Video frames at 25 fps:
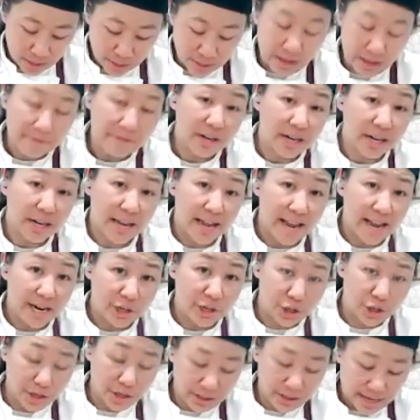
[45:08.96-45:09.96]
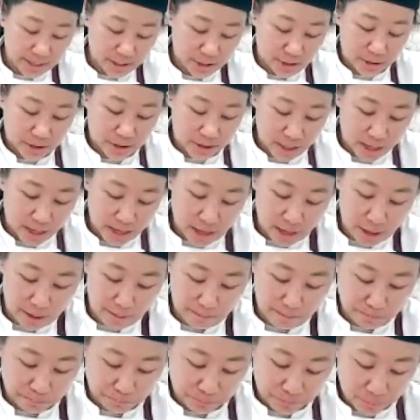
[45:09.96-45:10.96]
leavening agent that's
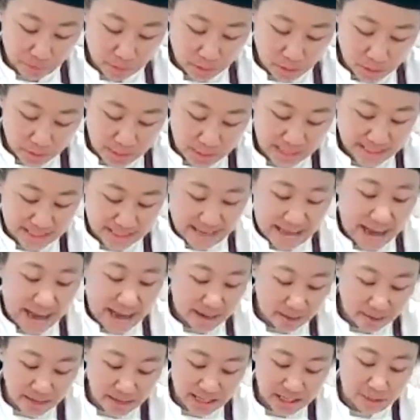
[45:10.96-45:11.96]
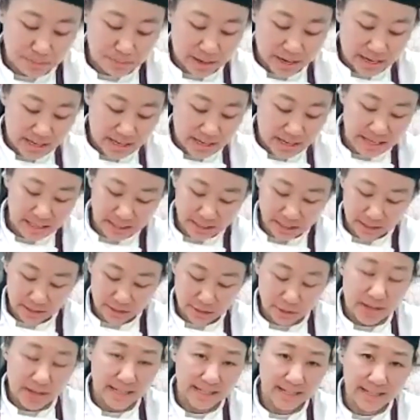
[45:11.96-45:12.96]
catalyzed by heat.
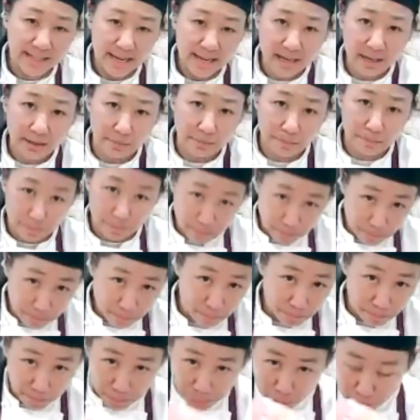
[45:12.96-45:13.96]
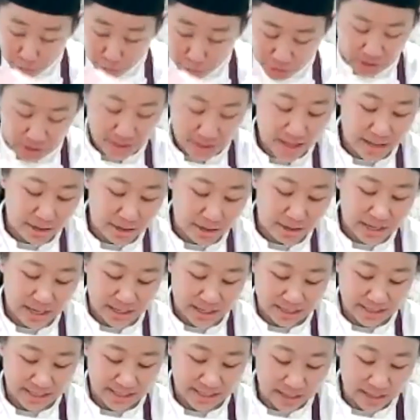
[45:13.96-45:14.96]
So that second burst that you
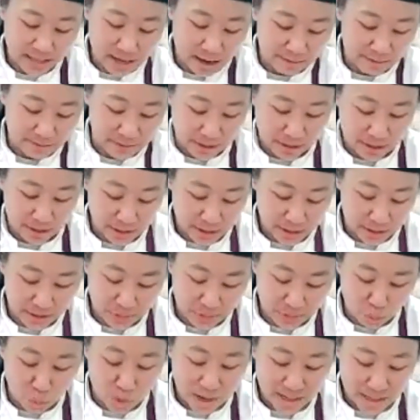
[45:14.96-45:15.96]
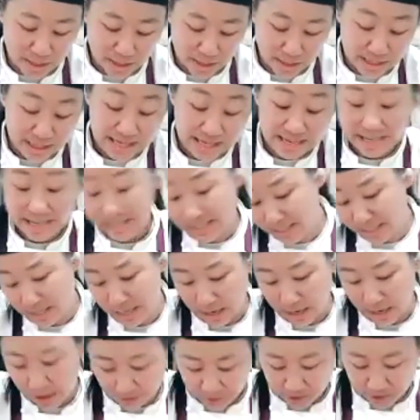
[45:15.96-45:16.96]
get inside the oven is when it hits
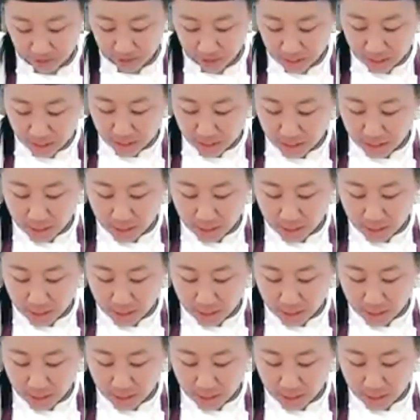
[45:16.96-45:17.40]
the oven.